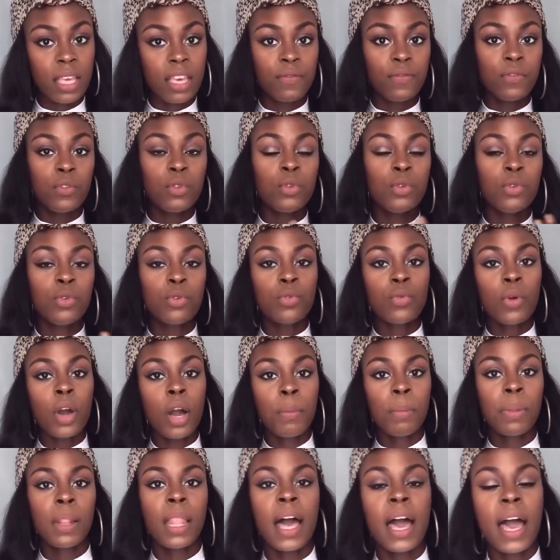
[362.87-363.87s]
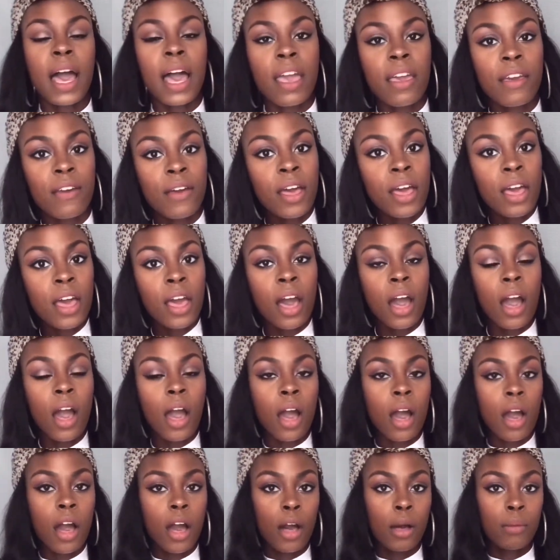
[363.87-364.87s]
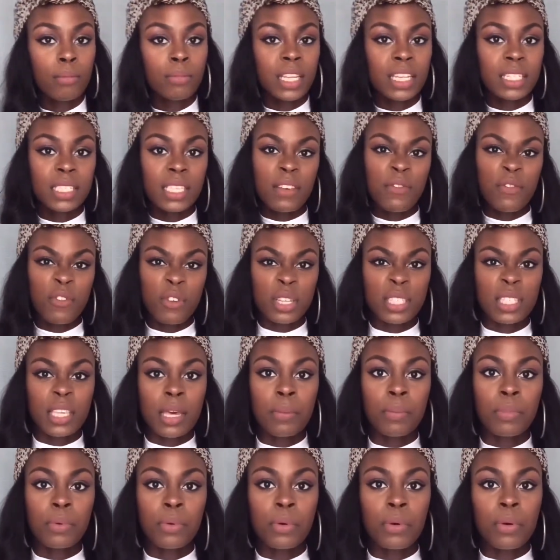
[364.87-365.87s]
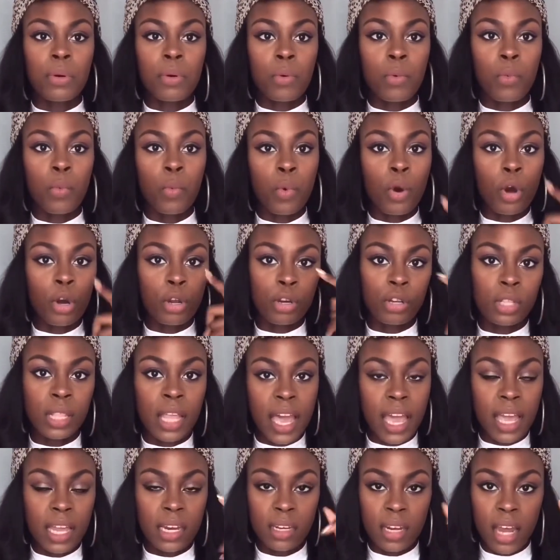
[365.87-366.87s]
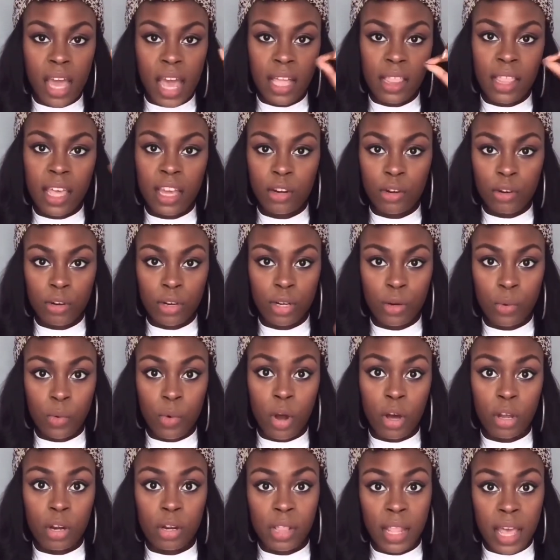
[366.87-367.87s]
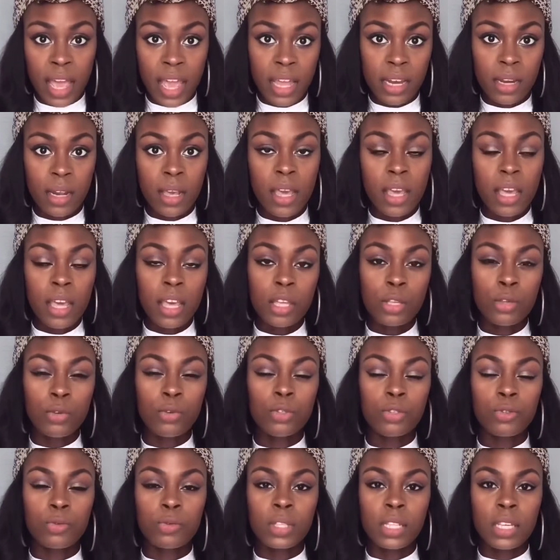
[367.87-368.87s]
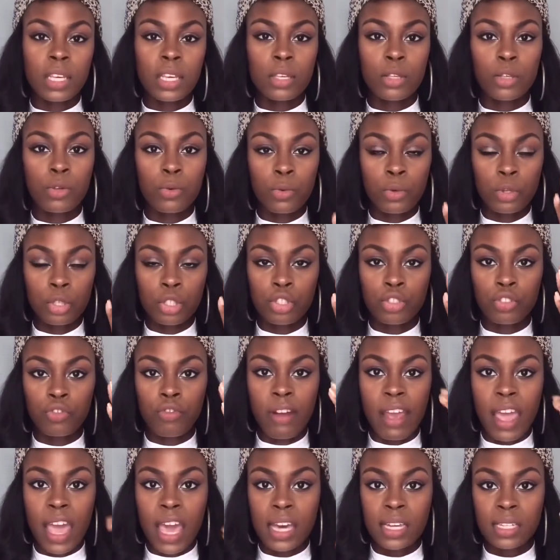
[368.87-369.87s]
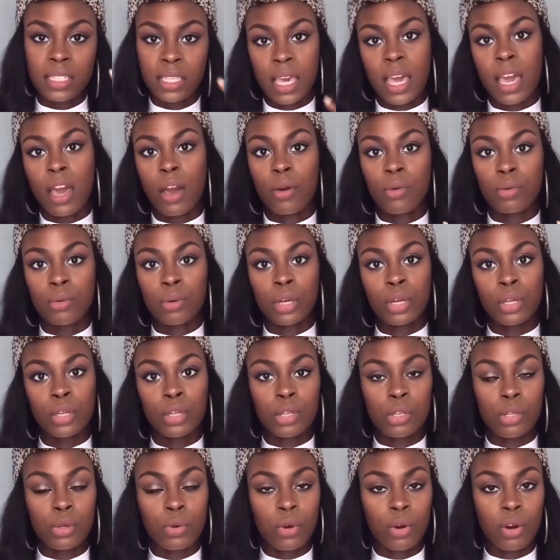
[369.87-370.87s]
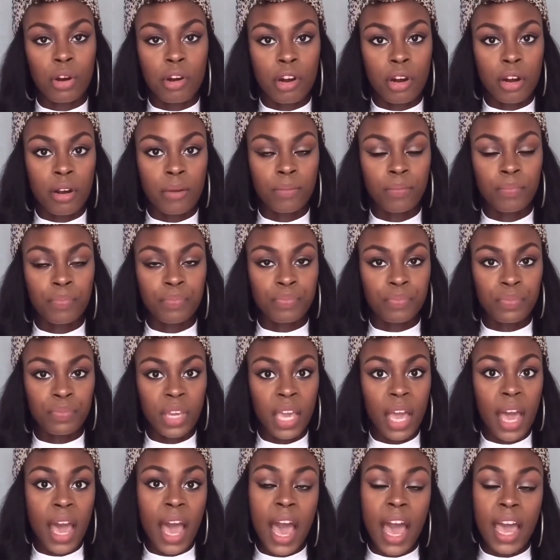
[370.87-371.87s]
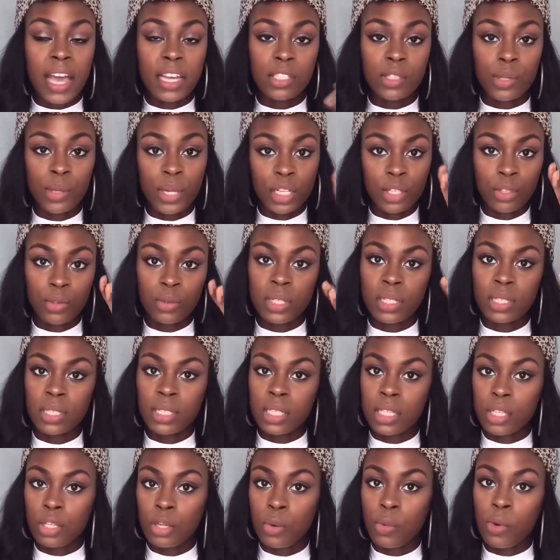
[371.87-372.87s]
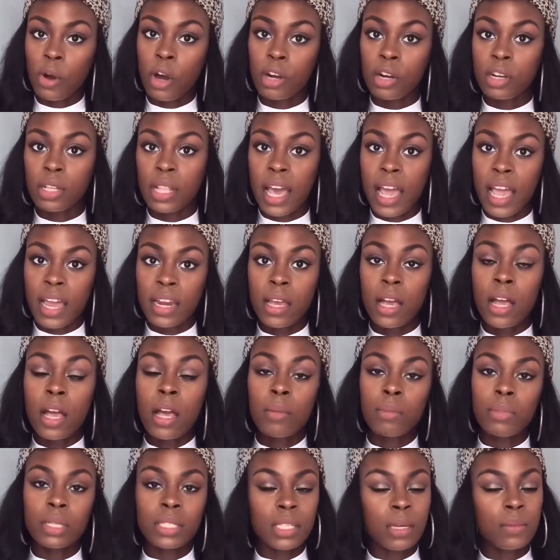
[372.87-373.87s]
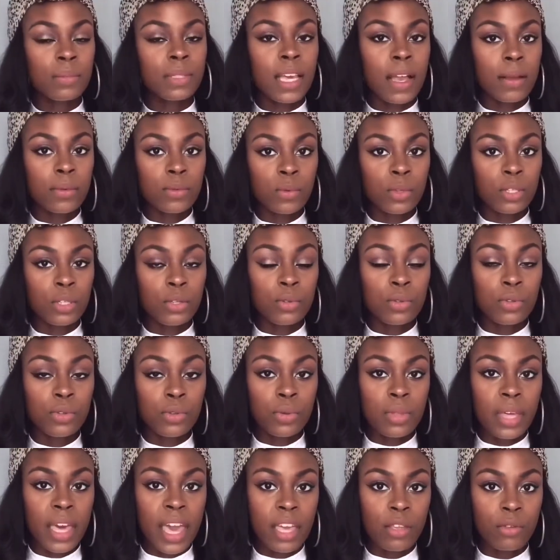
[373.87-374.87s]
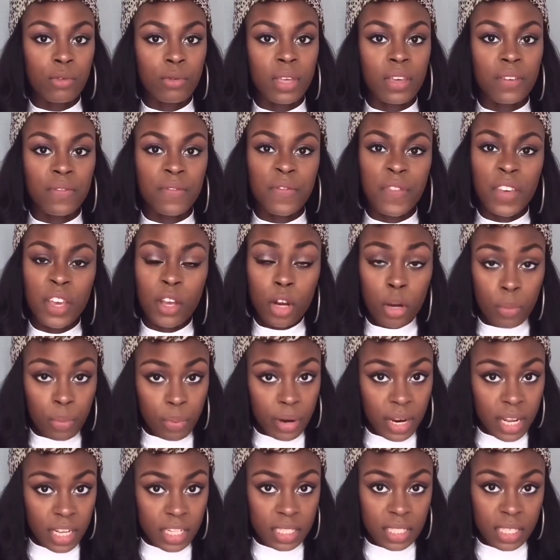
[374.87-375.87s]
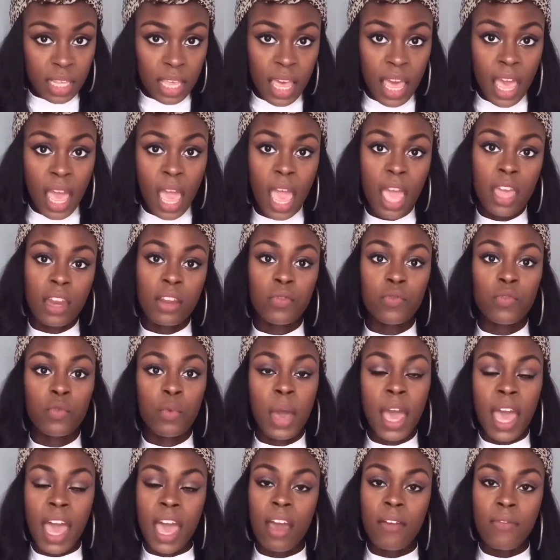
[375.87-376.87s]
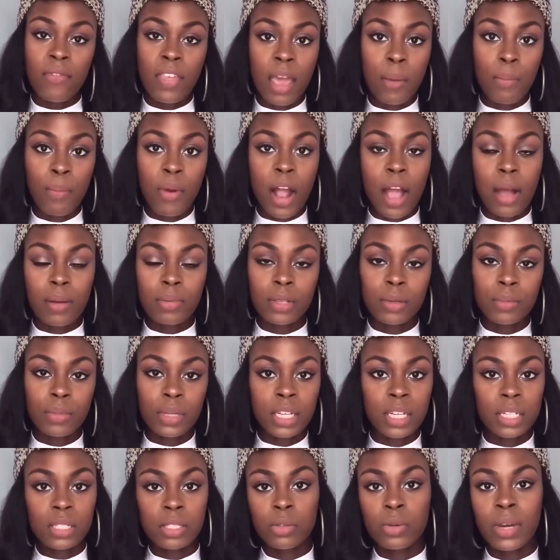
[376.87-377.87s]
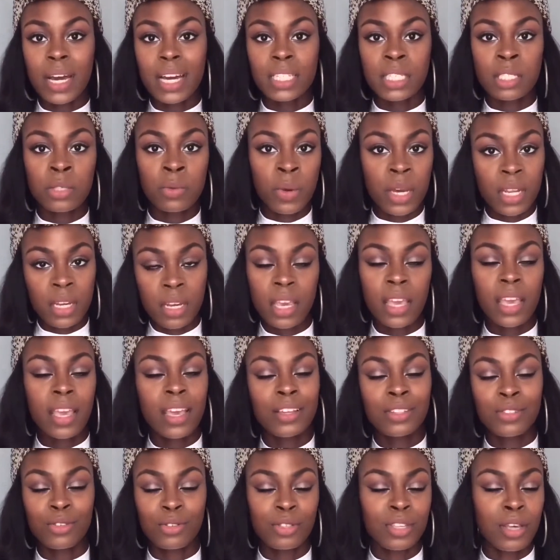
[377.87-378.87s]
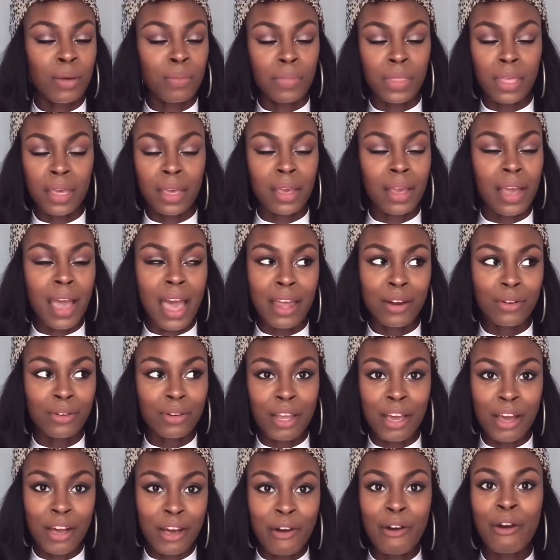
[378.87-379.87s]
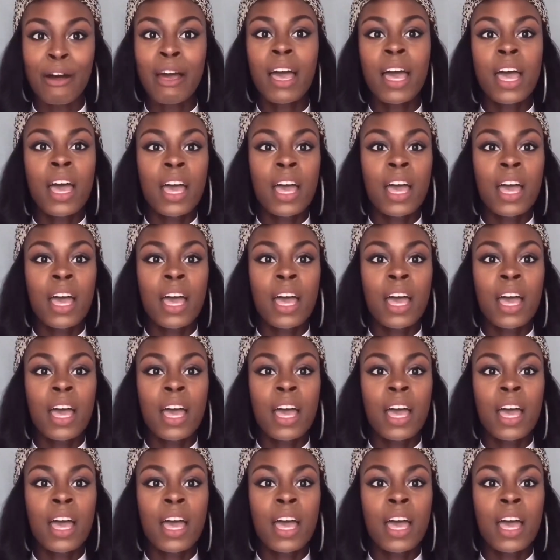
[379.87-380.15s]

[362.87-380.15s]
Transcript: if you apply, let's say for example, waterline, eyeliner in a waterline, usually you would drag down your eye so that you can see your waterline. But sometimes when you do that, you get fingerprints. And if you have that problem because you got sweaty hands or something, I don't know,